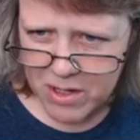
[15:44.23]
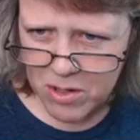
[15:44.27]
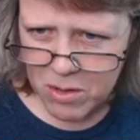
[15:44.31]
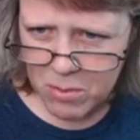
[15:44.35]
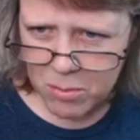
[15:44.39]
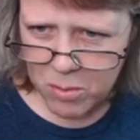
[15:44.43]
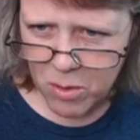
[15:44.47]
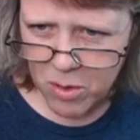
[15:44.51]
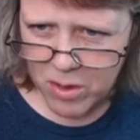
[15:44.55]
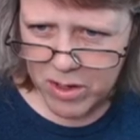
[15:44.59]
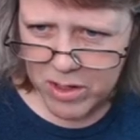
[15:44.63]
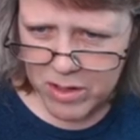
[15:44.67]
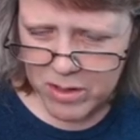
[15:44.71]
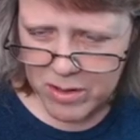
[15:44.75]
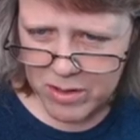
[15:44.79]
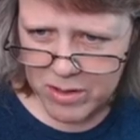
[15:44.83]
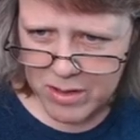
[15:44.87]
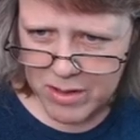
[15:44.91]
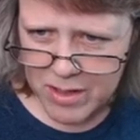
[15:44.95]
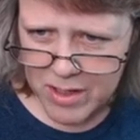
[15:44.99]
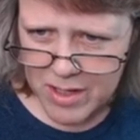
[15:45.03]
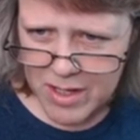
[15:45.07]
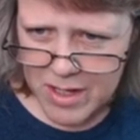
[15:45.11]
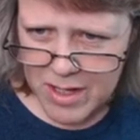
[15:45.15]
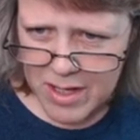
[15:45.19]
corporeal
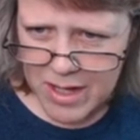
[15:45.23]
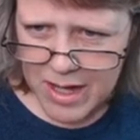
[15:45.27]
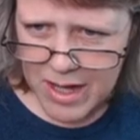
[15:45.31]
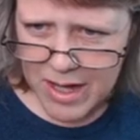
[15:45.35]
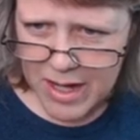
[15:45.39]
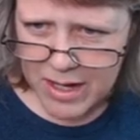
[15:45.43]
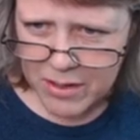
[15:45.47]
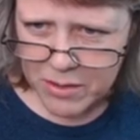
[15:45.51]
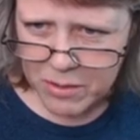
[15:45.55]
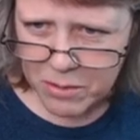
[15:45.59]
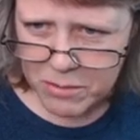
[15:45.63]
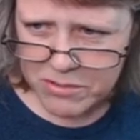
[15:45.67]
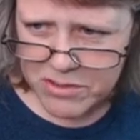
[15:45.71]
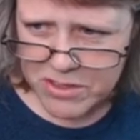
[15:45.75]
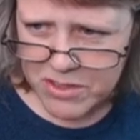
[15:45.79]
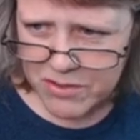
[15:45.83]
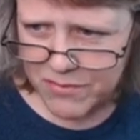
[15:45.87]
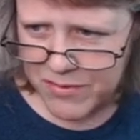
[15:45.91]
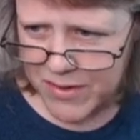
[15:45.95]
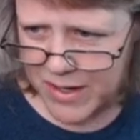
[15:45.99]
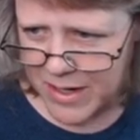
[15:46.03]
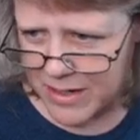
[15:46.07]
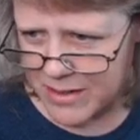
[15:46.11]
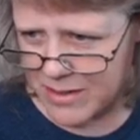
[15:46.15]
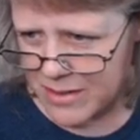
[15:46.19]
uh, ghost
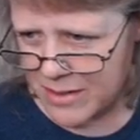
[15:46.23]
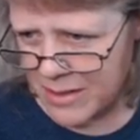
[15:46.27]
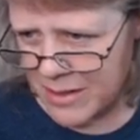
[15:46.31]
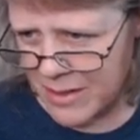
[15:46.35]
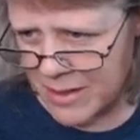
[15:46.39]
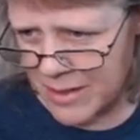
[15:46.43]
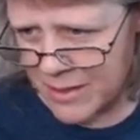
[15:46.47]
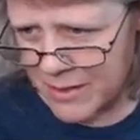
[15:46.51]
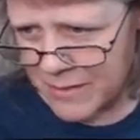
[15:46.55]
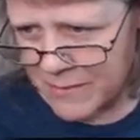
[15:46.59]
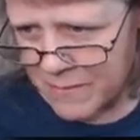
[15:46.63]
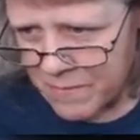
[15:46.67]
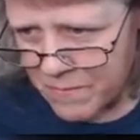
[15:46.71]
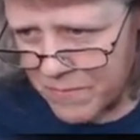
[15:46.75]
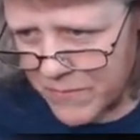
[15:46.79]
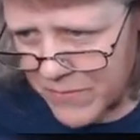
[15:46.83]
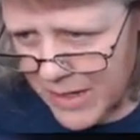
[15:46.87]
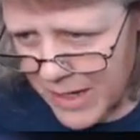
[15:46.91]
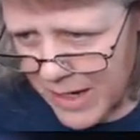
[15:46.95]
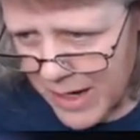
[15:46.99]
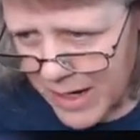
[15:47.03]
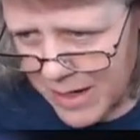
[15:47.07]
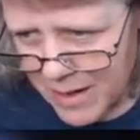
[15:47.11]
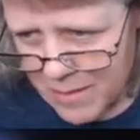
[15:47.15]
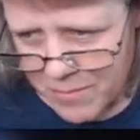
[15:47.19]
effect.
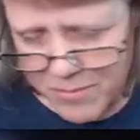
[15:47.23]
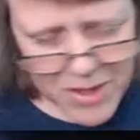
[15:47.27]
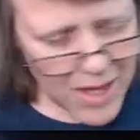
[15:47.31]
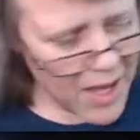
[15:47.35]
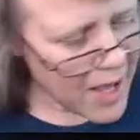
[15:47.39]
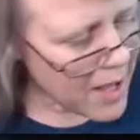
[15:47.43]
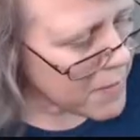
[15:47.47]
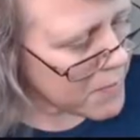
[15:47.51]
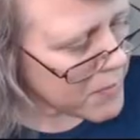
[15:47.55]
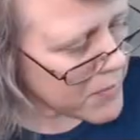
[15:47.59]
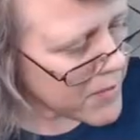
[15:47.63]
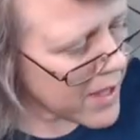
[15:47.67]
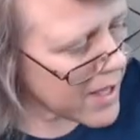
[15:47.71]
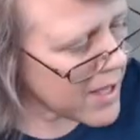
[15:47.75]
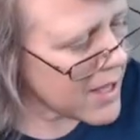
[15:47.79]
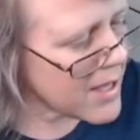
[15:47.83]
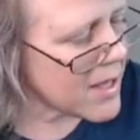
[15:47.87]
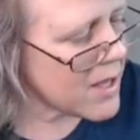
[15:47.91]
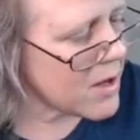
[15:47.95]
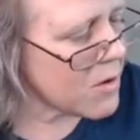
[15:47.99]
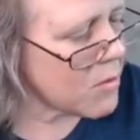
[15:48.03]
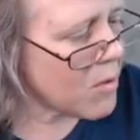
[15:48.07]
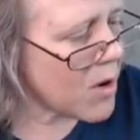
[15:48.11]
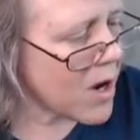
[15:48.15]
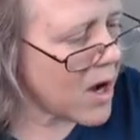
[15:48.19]
Um, yeah.
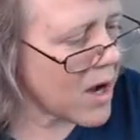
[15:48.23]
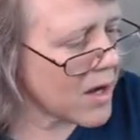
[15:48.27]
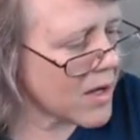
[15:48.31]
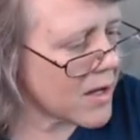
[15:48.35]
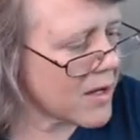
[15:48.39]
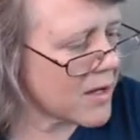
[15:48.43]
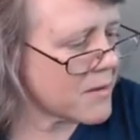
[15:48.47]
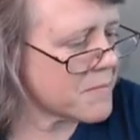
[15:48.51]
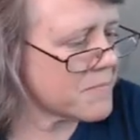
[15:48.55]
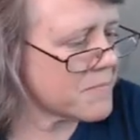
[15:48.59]
Hey, Eowok.